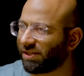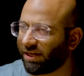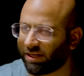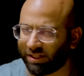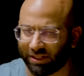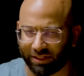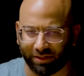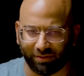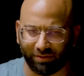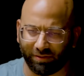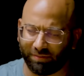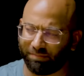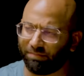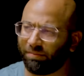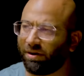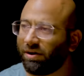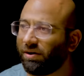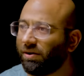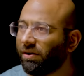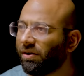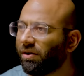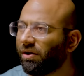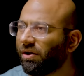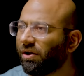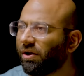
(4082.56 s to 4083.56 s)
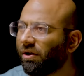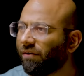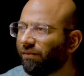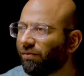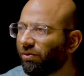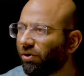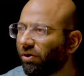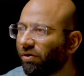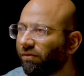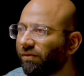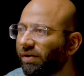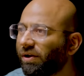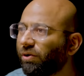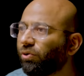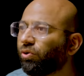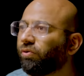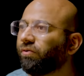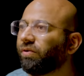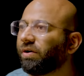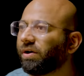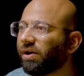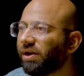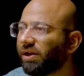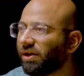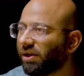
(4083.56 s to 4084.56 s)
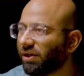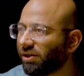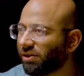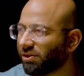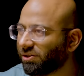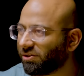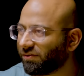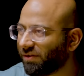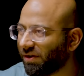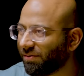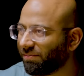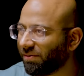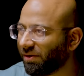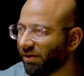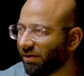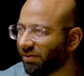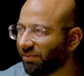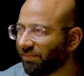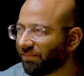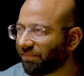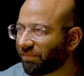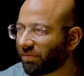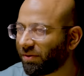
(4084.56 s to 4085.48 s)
this time. But we're not a very overtly religious family.